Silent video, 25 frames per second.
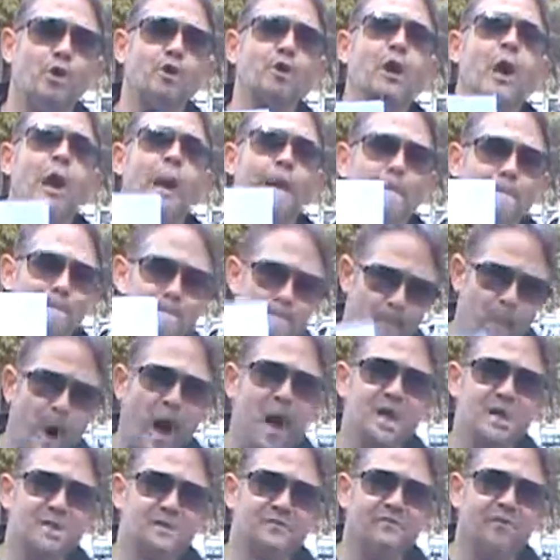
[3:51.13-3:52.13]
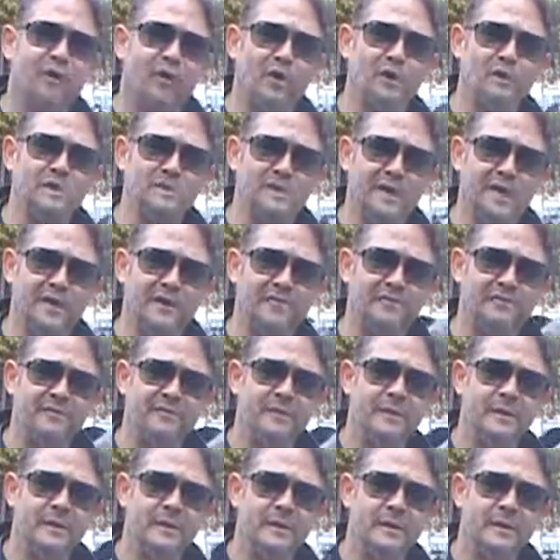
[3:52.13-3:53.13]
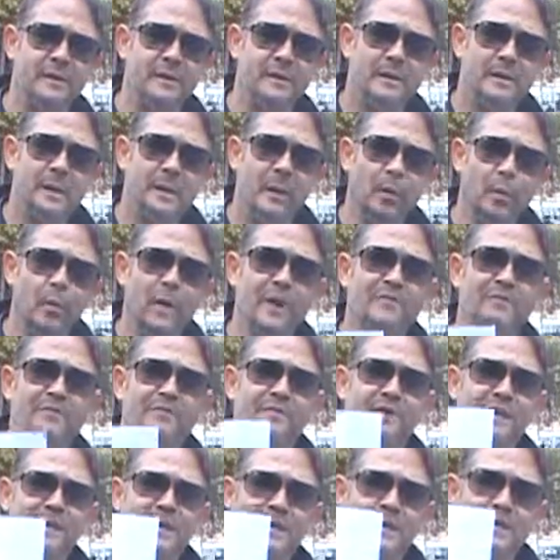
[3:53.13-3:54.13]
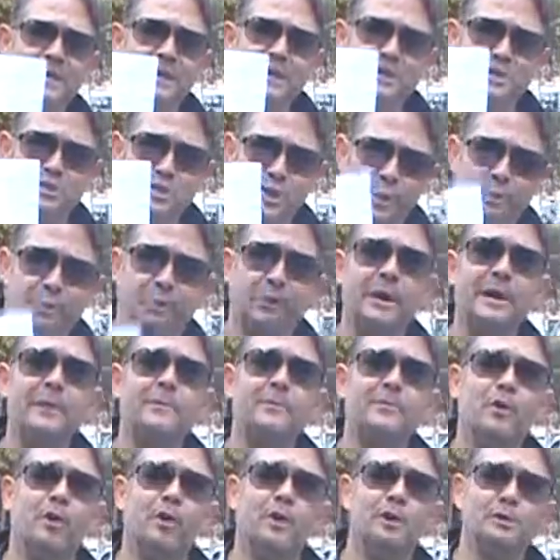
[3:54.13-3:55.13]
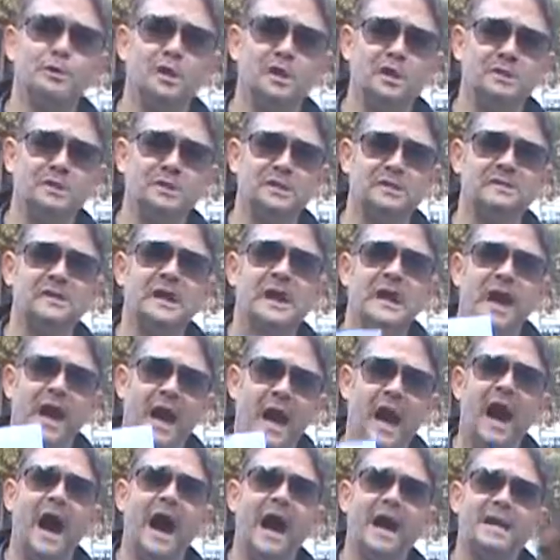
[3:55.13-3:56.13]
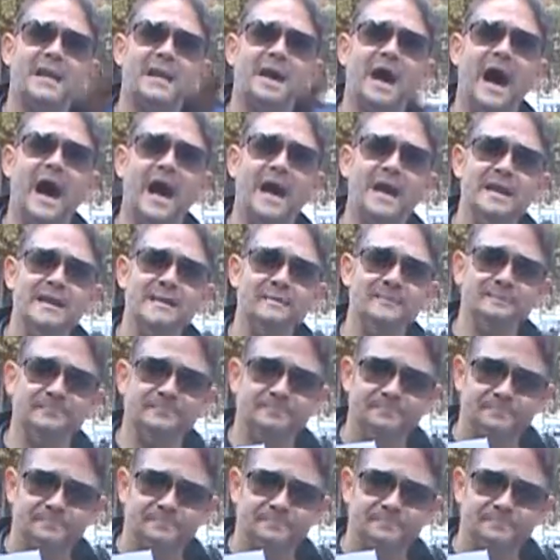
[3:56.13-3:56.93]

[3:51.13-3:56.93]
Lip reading: Court March 14th with the Supreme Court Justice Hanan